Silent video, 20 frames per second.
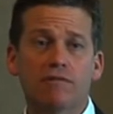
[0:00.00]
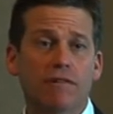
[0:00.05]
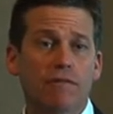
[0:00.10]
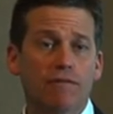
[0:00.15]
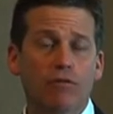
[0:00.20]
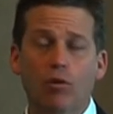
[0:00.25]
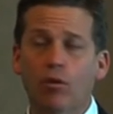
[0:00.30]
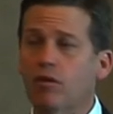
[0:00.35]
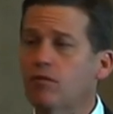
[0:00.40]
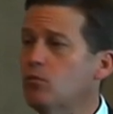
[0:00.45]
for
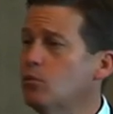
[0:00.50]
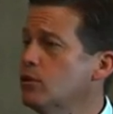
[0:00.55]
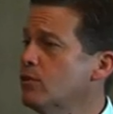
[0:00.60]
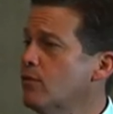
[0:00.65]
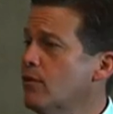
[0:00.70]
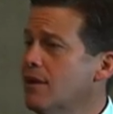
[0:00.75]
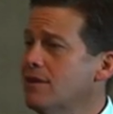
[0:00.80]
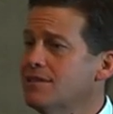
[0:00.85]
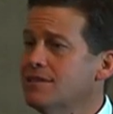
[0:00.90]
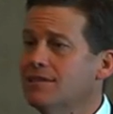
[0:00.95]
4 of them when
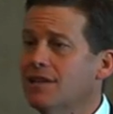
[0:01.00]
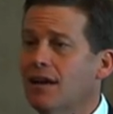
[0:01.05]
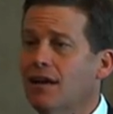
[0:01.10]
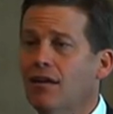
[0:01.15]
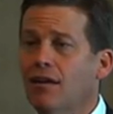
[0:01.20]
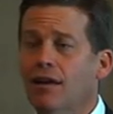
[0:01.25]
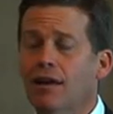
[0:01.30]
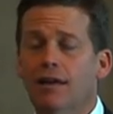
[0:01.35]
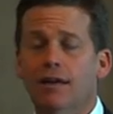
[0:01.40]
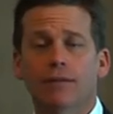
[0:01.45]
they're on
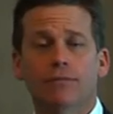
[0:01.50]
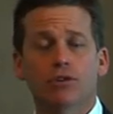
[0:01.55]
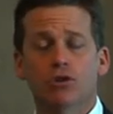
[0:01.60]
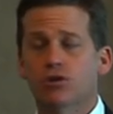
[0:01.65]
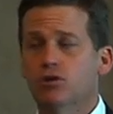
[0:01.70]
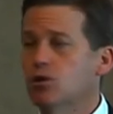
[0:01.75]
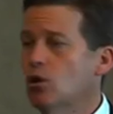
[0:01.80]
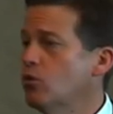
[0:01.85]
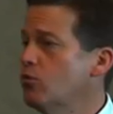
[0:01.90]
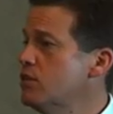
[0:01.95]
sale.
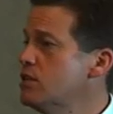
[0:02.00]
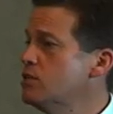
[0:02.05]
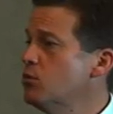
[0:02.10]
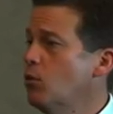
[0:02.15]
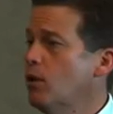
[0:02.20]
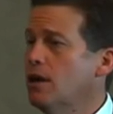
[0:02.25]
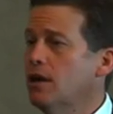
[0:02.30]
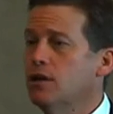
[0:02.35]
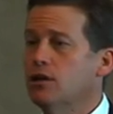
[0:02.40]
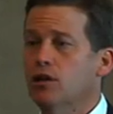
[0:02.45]
There's no reason
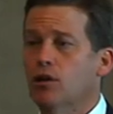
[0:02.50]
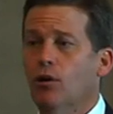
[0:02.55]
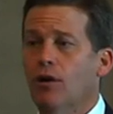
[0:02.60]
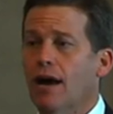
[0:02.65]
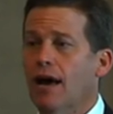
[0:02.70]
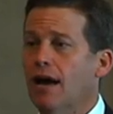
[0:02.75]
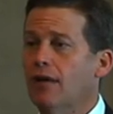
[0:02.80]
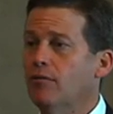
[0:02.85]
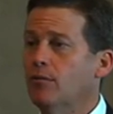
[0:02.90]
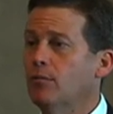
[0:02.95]
why you don't
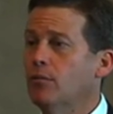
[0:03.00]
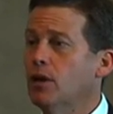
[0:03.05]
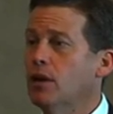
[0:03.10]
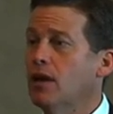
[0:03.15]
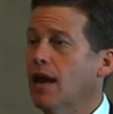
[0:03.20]
have them.